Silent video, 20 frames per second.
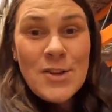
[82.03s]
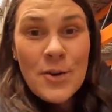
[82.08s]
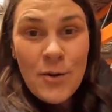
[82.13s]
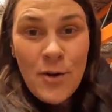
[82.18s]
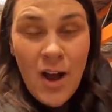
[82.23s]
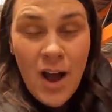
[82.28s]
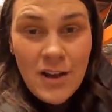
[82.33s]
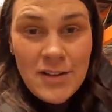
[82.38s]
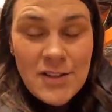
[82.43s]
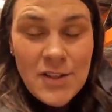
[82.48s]

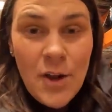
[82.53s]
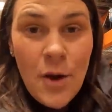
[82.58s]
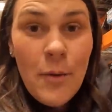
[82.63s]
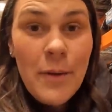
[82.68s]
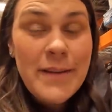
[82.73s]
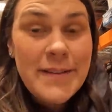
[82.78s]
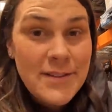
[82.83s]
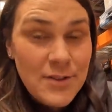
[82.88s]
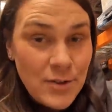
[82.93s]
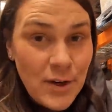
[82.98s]
So
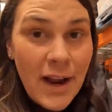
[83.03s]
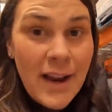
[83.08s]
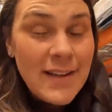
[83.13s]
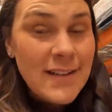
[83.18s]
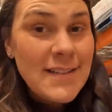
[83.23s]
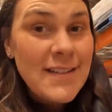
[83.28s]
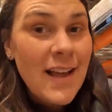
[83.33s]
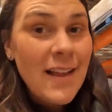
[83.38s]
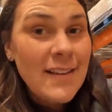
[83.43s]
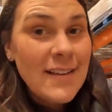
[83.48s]
Costco is
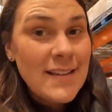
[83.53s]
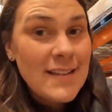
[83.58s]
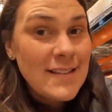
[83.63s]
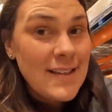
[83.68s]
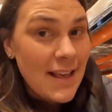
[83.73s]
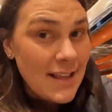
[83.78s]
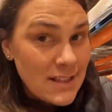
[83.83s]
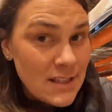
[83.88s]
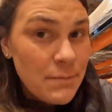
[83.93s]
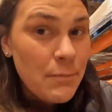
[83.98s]
trying to tell us
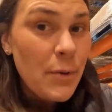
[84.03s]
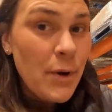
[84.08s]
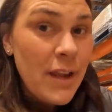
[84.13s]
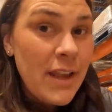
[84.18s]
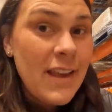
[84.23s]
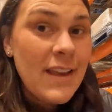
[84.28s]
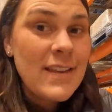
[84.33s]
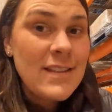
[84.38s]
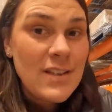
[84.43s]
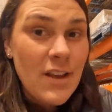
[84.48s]
that
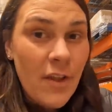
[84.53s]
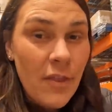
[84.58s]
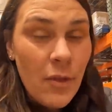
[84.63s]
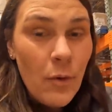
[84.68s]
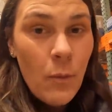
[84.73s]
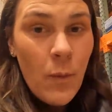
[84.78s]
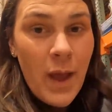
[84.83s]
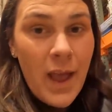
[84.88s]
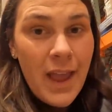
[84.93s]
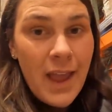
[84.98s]
spring is on
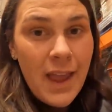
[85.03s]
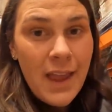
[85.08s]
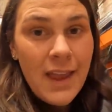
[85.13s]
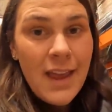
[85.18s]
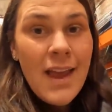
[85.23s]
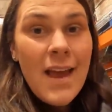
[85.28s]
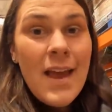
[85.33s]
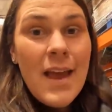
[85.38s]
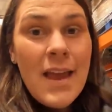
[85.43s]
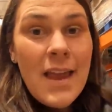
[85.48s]
the
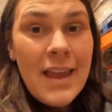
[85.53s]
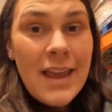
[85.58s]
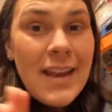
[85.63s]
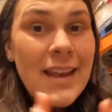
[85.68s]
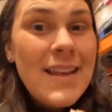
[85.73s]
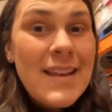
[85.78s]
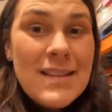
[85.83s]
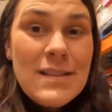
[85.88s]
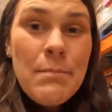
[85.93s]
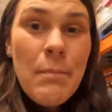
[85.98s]
way.
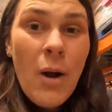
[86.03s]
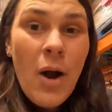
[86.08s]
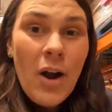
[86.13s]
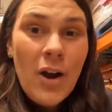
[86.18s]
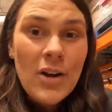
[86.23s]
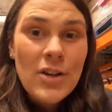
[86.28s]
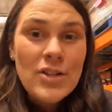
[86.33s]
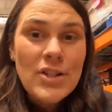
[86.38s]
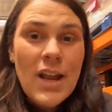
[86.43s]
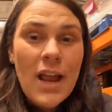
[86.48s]
It is
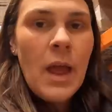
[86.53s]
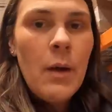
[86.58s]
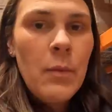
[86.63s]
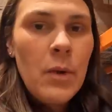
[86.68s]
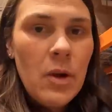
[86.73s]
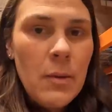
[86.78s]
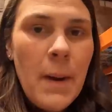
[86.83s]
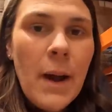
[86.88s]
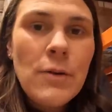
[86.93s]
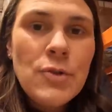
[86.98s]
March
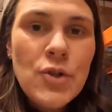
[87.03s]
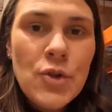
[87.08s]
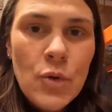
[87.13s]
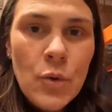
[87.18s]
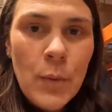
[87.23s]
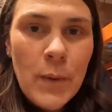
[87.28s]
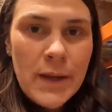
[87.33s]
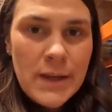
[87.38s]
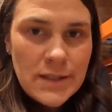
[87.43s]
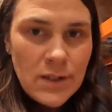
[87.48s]
and we are about
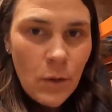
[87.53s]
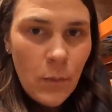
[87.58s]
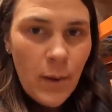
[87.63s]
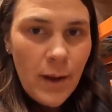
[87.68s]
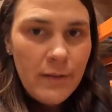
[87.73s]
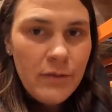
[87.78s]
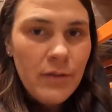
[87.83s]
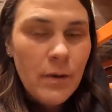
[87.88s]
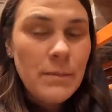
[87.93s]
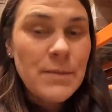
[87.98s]
2 weeks
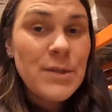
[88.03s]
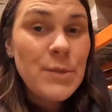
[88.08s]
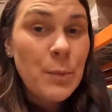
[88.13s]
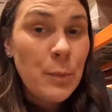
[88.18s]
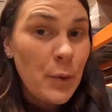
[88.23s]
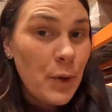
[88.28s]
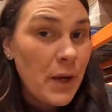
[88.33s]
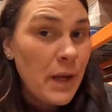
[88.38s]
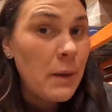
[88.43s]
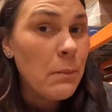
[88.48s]
away from
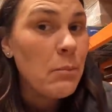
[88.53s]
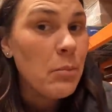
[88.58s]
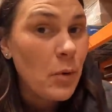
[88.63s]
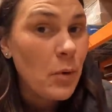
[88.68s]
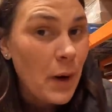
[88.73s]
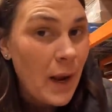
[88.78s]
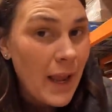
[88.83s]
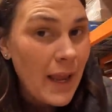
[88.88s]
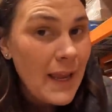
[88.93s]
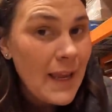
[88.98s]
spring
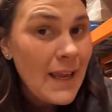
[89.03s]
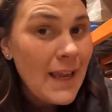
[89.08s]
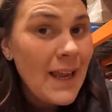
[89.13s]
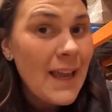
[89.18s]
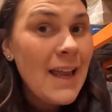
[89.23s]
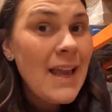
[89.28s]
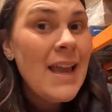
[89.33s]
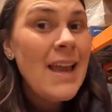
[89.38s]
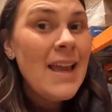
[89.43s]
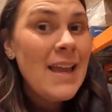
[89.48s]
break
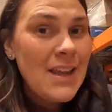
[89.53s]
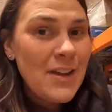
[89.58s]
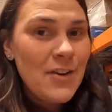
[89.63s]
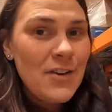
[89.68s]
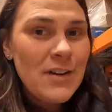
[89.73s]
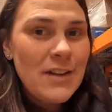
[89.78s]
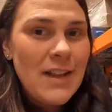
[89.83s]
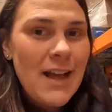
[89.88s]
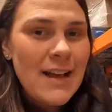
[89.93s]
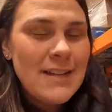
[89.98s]

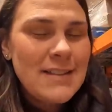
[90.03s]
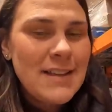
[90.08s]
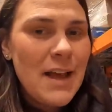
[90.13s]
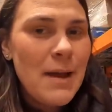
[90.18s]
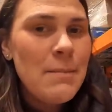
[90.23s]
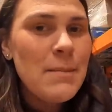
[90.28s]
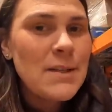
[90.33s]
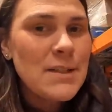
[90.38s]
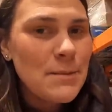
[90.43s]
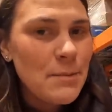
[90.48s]
here in
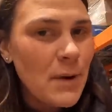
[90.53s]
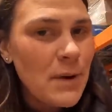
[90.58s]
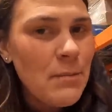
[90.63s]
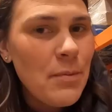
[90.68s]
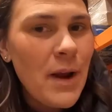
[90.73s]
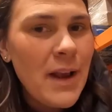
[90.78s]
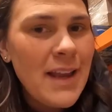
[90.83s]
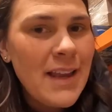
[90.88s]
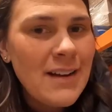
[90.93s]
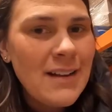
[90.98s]
Alaska, but spring
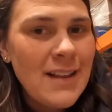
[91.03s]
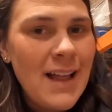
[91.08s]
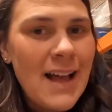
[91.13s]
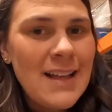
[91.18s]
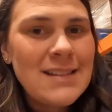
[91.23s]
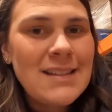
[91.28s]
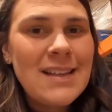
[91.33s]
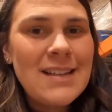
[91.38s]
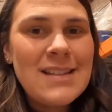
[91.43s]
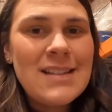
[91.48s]
break in
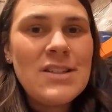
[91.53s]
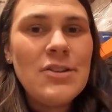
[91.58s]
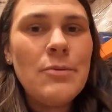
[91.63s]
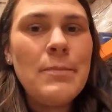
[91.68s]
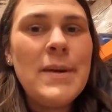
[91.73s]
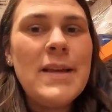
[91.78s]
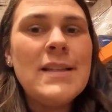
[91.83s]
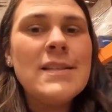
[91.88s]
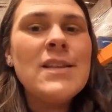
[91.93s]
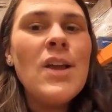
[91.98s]
Alaska still
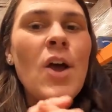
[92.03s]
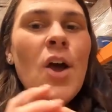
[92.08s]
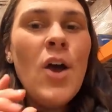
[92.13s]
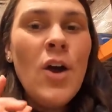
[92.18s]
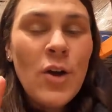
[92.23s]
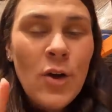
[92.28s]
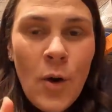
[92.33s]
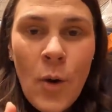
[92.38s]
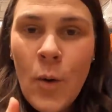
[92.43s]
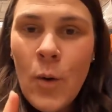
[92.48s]
means
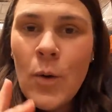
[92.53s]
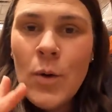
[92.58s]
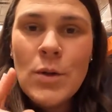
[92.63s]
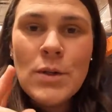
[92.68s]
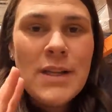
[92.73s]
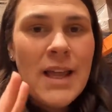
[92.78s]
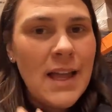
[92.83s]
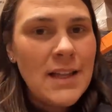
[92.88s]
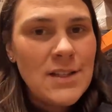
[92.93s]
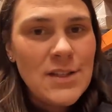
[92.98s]

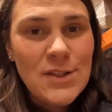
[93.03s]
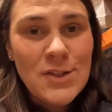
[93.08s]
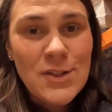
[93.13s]
cold and